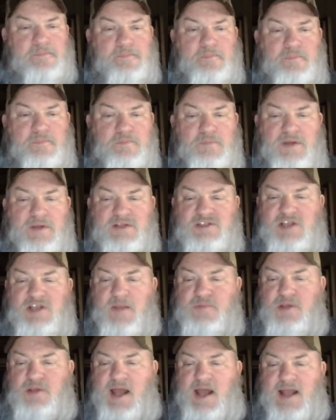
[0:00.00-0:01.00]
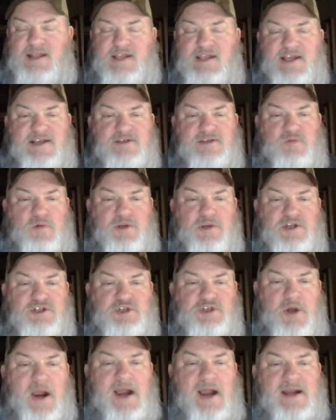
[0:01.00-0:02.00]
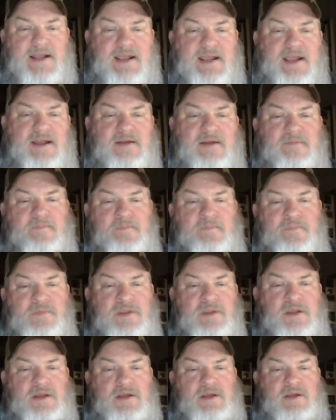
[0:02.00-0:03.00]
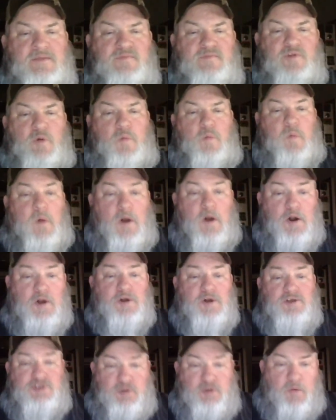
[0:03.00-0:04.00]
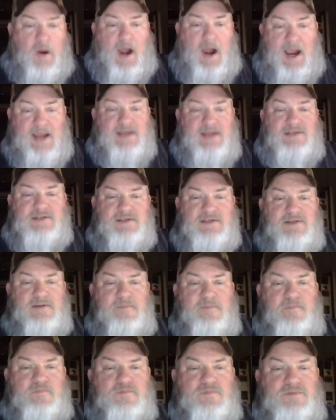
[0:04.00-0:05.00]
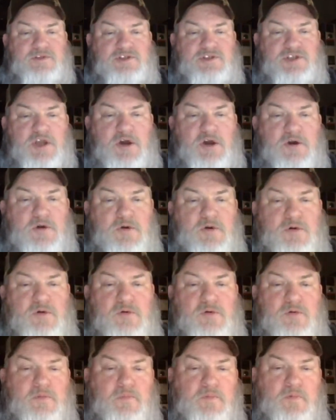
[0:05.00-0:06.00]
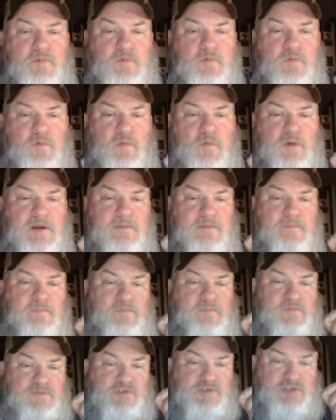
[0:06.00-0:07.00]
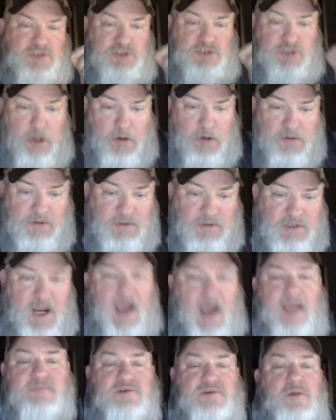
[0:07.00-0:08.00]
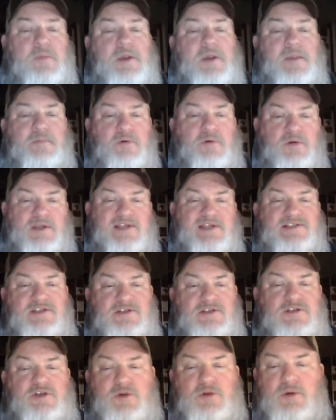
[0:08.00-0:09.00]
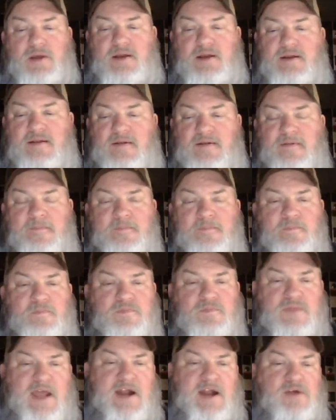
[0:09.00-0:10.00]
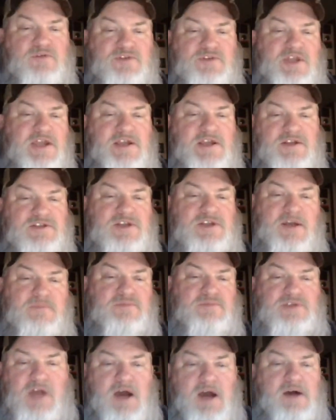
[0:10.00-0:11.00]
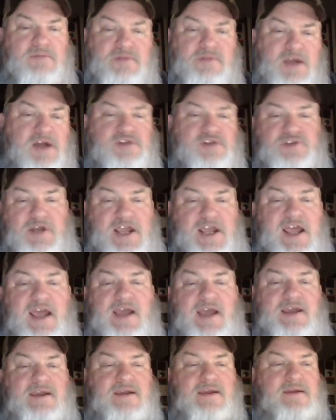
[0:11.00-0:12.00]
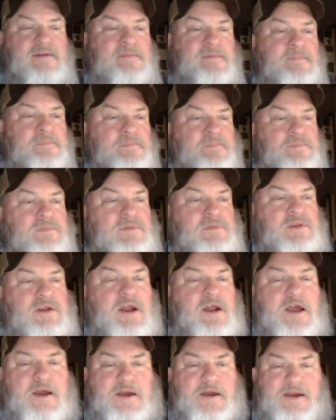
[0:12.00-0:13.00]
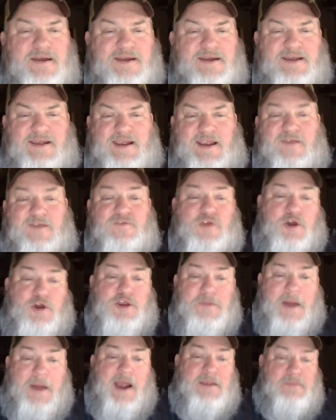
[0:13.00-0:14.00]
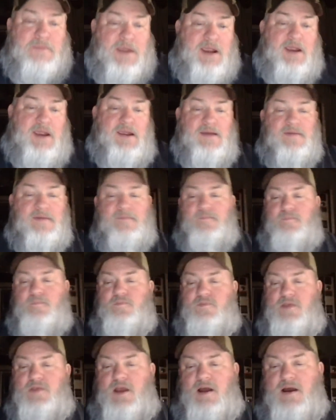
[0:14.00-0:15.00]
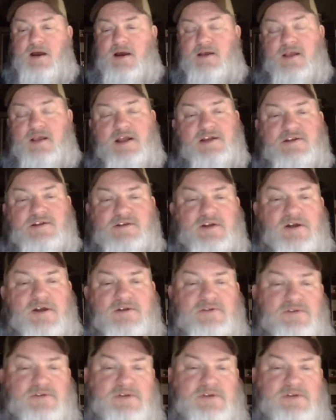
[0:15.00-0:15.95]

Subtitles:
But something like this where you're trying to get the words right. So when certain types of people listen to it, they don't think you're some dumb country hick, you know, even though you might be. Yeah, they, you know,